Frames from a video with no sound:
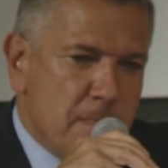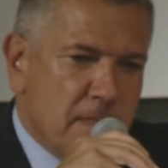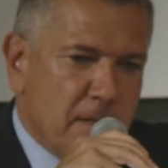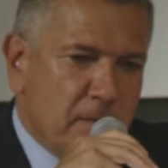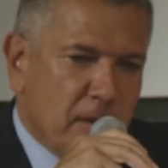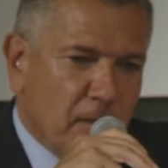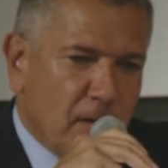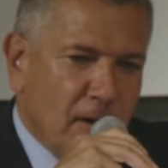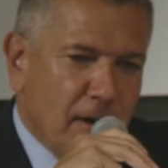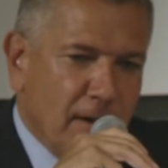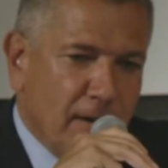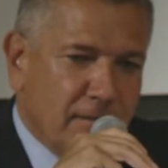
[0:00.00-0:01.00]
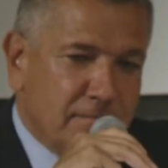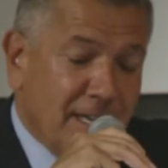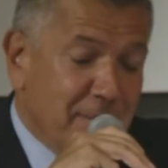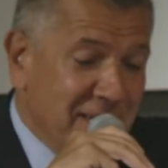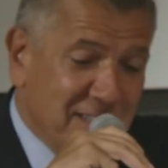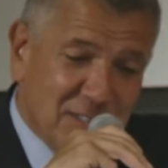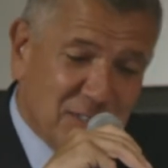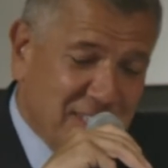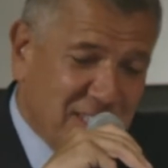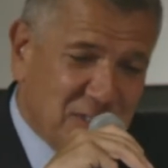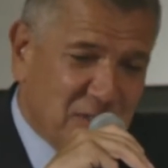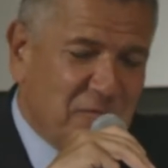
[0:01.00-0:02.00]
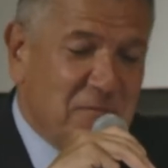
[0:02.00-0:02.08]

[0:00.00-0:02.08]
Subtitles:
that there are, I mean, this is